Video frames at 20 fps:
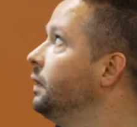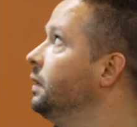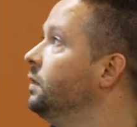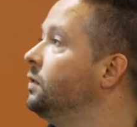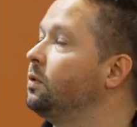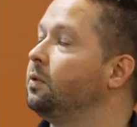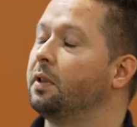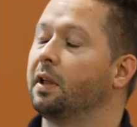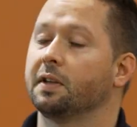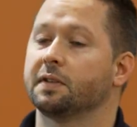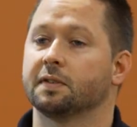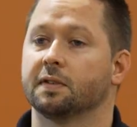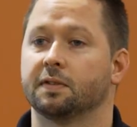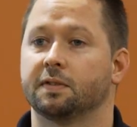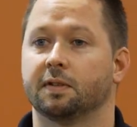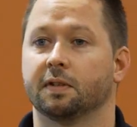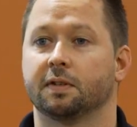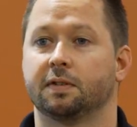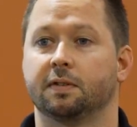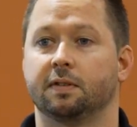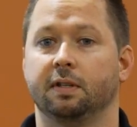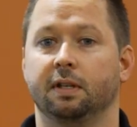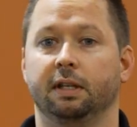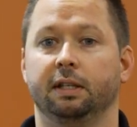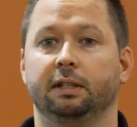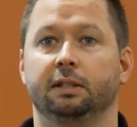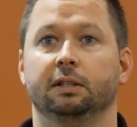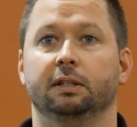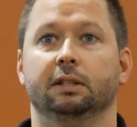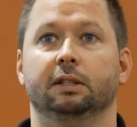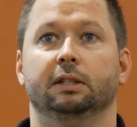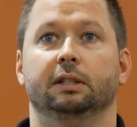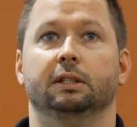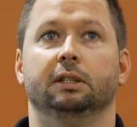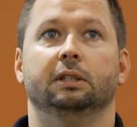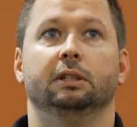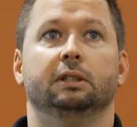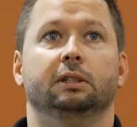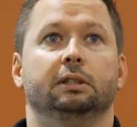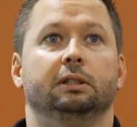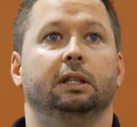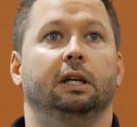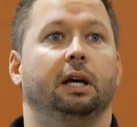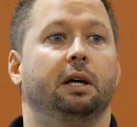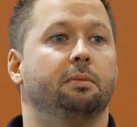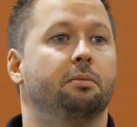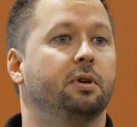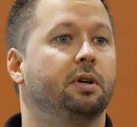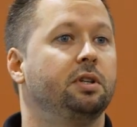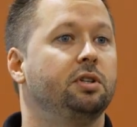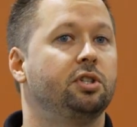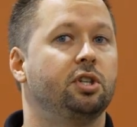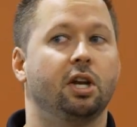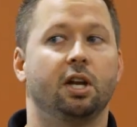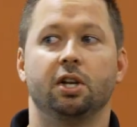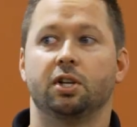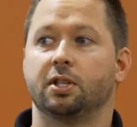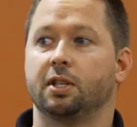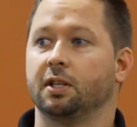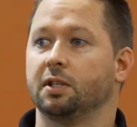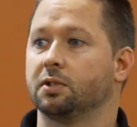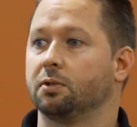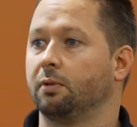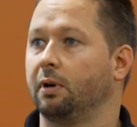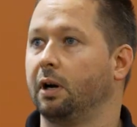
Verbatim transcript: In 2016, I might change things